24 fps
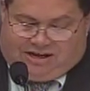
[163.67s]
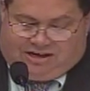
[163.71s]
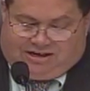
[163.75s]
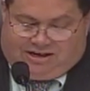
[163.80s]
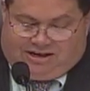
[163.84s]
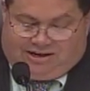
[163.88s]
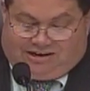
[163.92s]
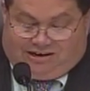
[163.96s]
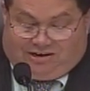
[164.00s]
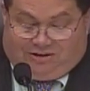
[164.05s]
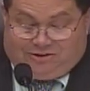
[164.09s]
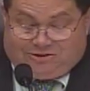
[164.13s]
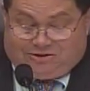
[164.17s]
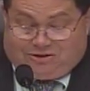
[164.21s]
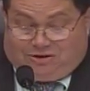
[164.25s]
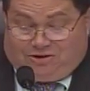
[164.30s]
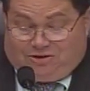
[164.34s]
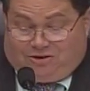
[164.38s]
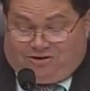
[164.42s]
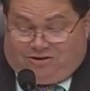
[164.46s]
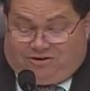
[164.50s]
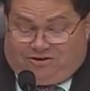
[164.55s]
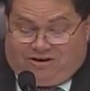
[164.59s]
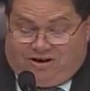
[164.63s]
Take Lois
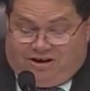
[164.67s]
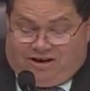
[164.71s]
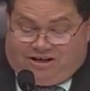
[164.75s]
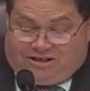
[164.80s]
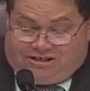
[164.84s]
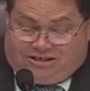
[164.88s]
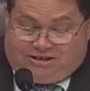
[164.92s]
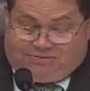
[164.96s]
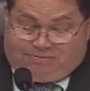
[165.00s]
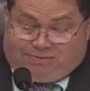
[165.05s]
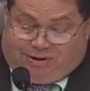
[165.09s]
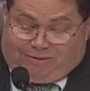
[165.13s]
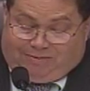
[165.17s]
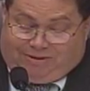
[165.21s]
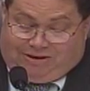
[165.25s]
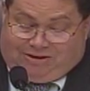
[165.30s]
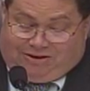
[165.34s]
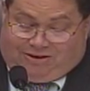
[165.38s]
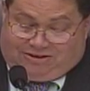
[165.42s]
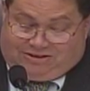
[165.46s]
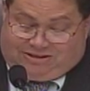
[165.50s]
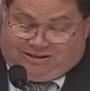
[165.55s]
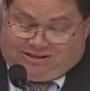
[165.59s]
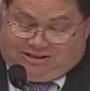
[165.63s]
Lerner. She's probably
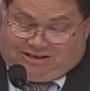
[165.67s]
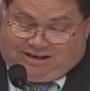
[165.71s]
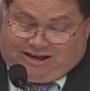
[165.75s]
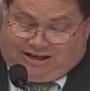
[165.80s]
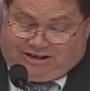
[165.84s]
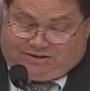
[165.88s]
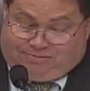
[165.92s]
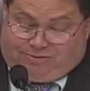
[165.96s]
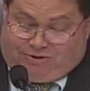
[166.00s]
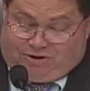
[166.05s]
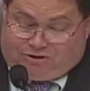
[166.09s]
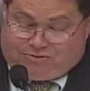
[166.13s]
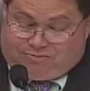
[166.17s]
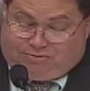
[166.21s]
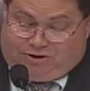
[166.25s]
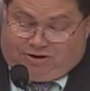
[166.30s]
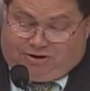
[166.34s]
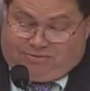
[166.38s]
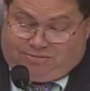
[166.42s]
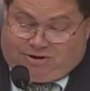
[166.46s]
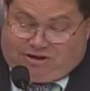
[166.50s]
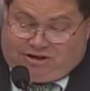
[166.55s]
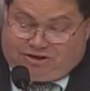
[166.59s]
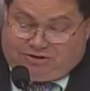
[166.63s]
costing the taxpayers
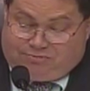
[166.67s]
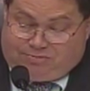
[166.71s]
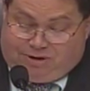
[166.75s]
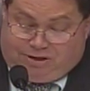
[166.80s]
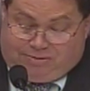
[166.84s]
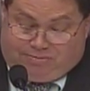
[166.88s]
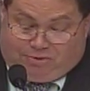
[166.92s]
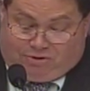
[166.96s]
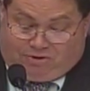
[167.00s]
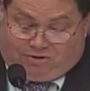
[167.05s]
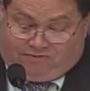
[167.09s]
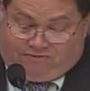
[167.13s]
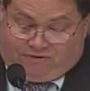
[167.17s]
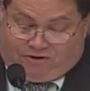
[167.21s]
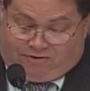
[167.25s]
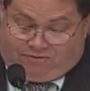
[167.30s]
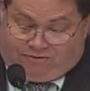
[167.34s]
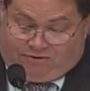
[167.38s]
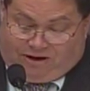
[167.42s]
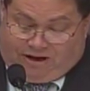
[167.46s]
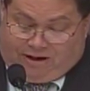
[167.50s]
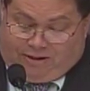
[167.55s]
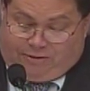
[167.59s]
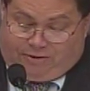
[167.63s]
money because people are
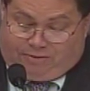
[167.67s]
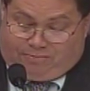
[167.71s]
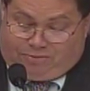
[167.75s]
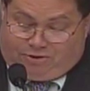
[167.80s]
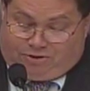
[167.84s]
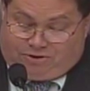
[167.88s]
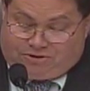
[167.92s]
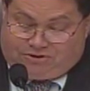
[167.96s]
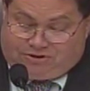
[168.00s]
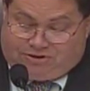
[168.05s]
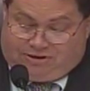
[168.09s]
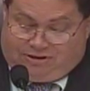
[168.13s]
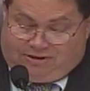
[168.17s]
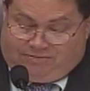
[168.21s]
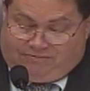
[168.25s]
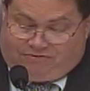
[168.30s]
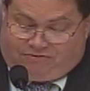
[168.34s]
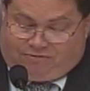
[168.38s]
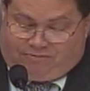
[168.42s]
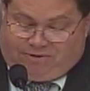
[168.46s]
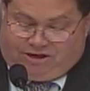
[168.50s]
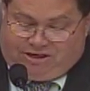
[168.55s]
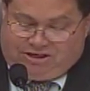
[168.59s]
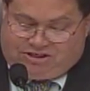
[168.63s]
fearful how their personal
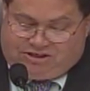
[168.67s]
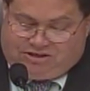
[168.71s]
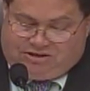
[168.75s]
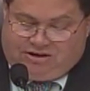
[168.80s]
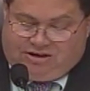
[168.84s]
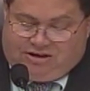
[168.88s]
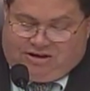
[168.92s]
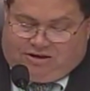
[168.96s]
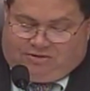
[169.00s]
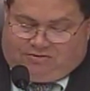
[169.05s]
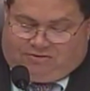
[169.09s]
information